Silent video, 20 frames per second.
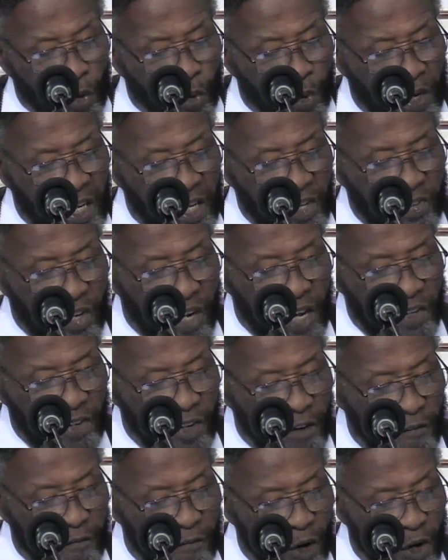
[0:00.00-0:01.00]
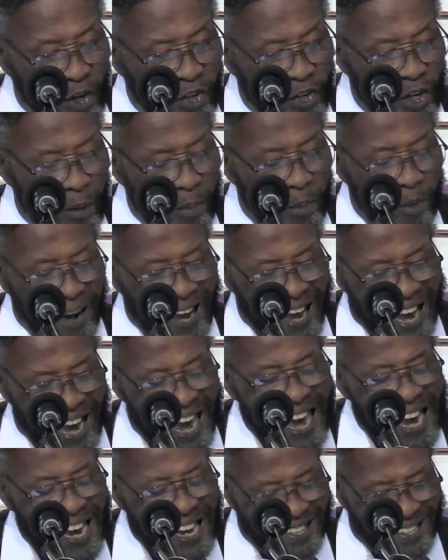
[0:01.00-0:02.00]
look what he says in verse
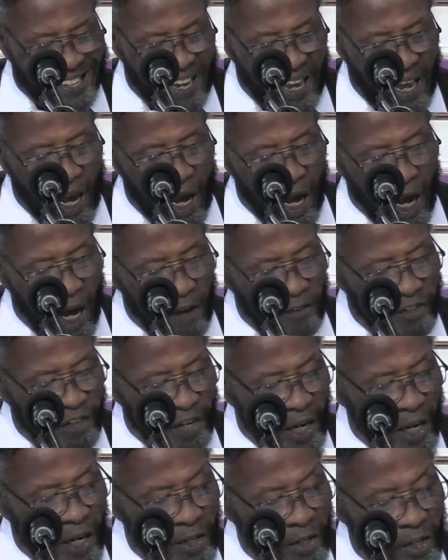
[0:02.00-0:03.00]
number 8 of